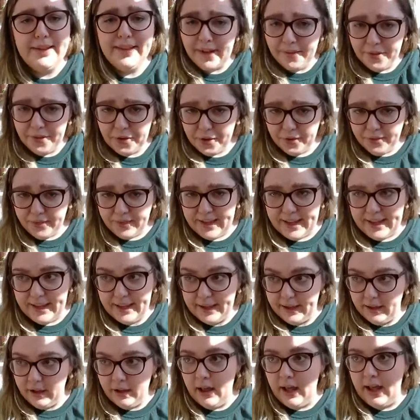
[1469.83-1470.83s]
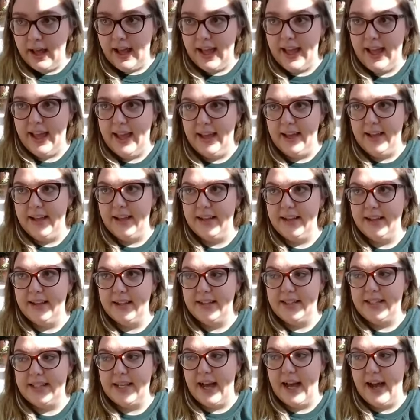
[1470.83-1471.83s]
Another thing
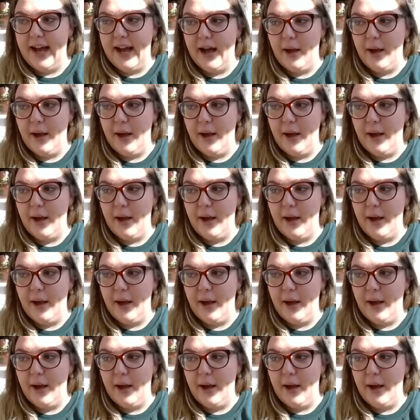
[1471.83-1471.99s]
is